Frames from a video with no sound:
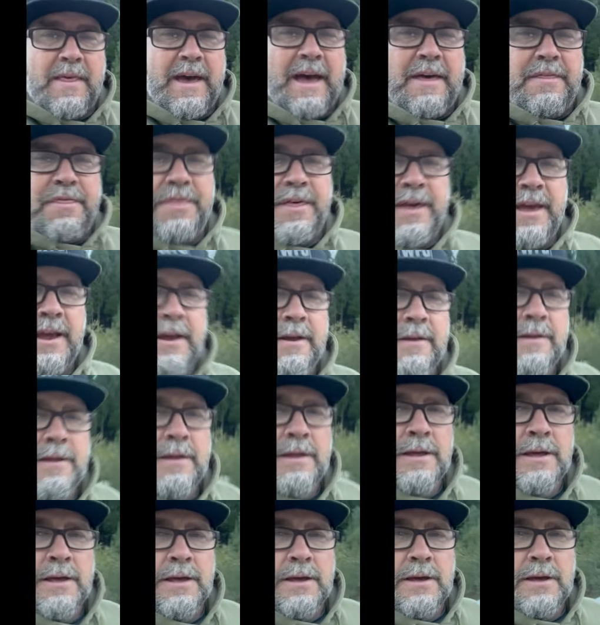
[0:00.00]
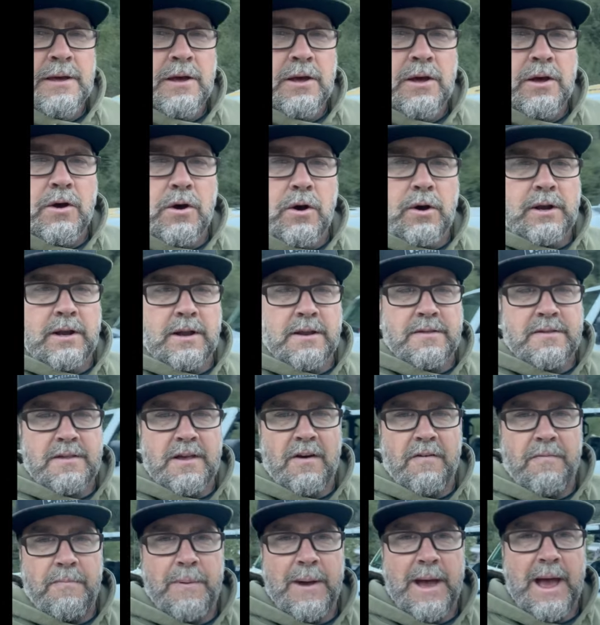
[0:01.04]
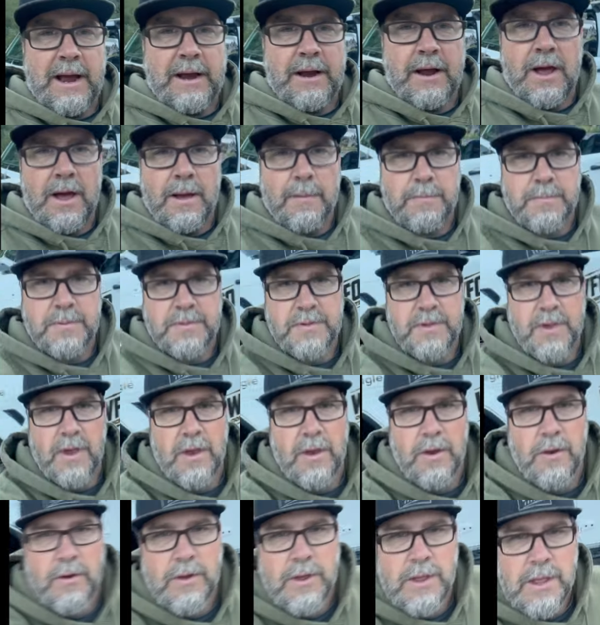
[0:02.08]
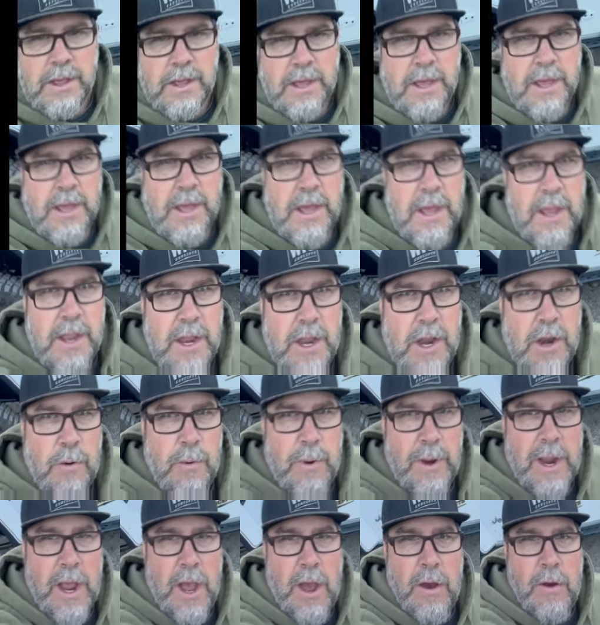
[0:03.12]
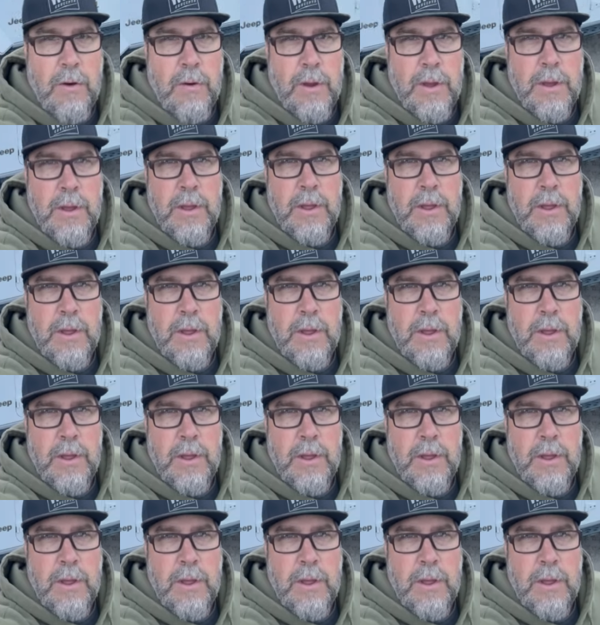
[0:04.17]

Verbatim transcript: that thing hooking itself back up. So here we go.